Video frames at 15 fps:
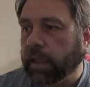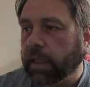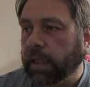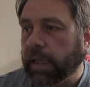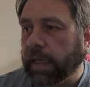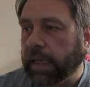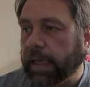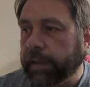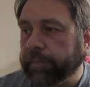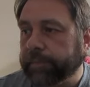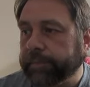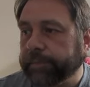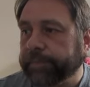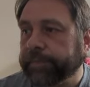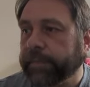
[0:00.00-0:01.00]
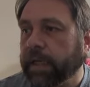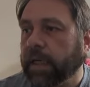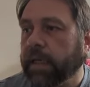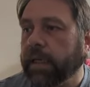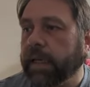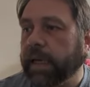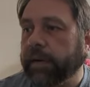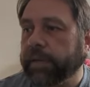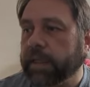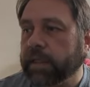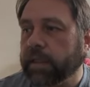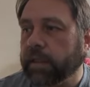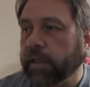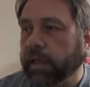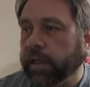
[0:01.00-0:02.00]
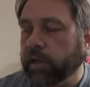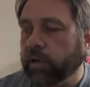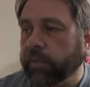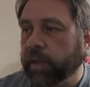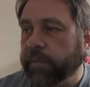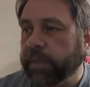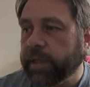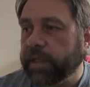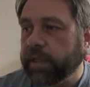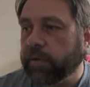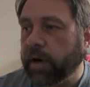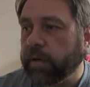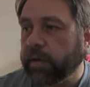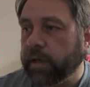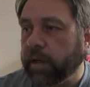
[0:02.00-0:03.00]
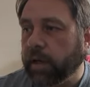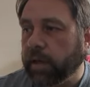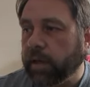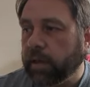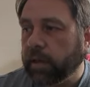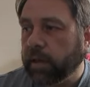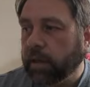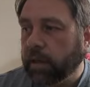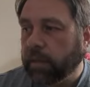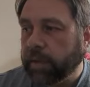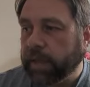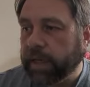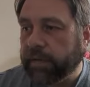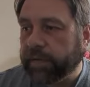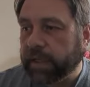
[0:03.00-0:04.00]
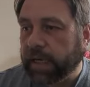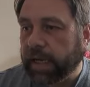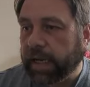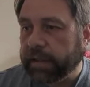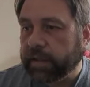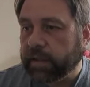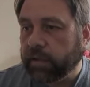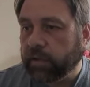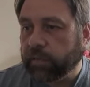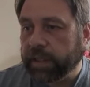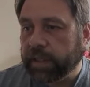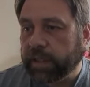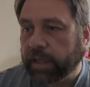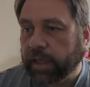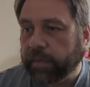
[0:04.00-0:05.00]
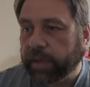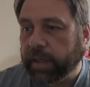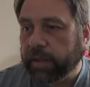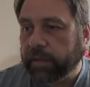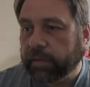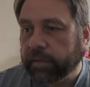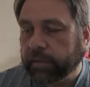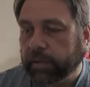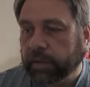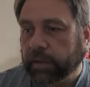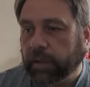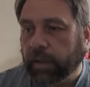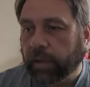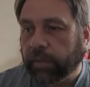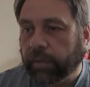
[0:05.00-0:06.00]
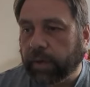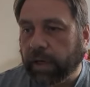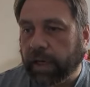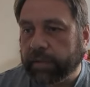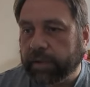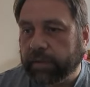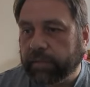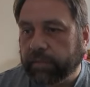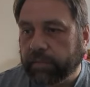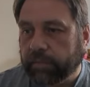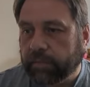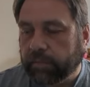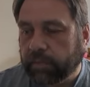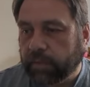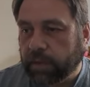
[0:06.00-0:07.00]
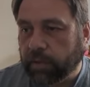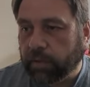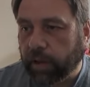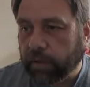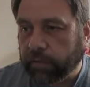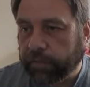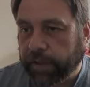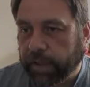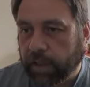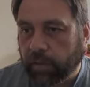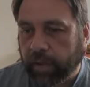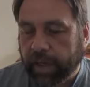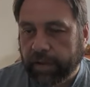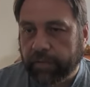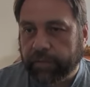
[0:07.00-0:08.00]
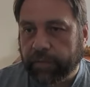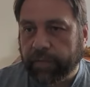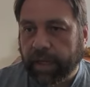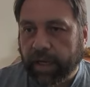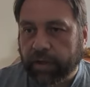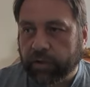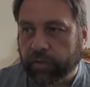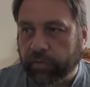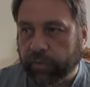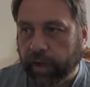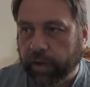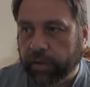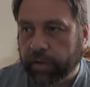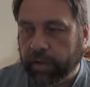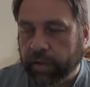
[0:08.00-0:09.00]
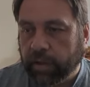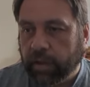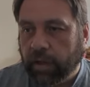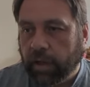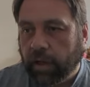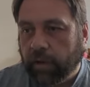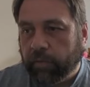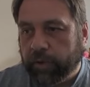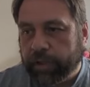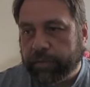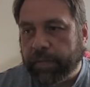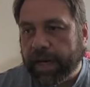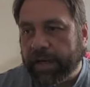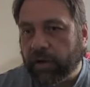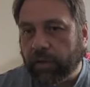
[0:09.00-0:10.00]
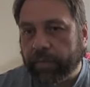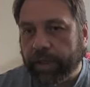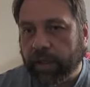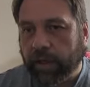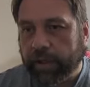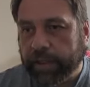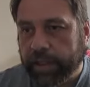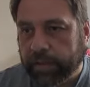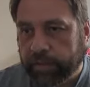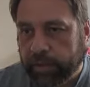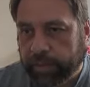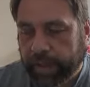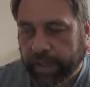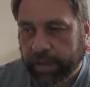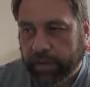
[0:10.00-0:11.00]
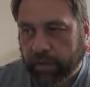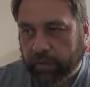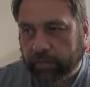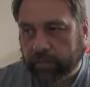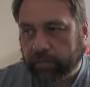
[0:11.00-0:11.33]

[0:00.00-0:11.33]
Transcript: Now, it doesn't look like it'll be a busy road at night, but nevertheless, you'll be sleeping perhaps 12 feet away from the actual road, which may not be ideal depending on